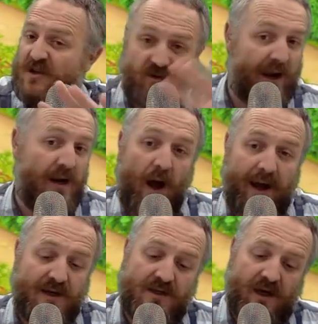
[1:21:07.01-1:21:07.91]
Great
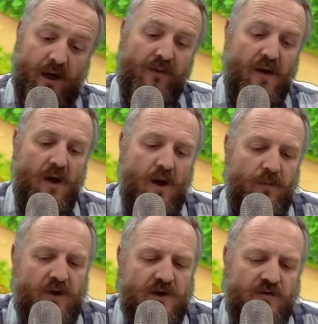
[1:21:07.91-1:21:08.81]
idea,
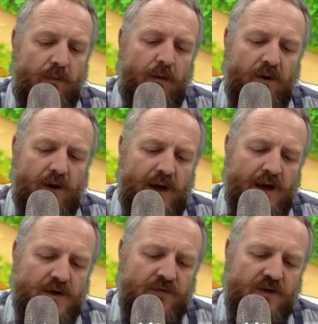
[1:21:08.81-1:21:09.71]
because remember,
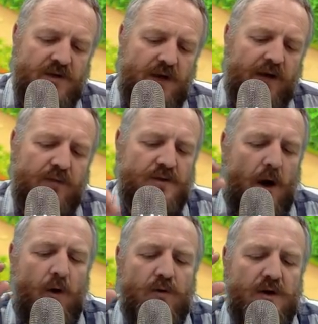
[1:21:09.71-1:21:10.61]
each of these items
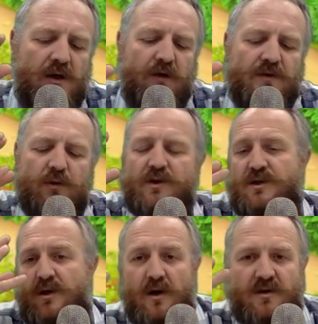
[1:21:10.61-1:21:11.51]
only gives you a
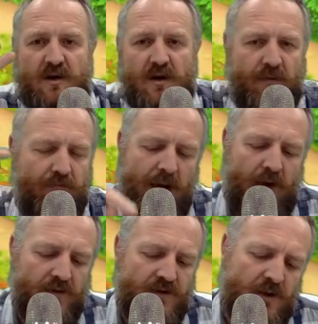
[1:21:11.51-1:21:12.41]
certain amount.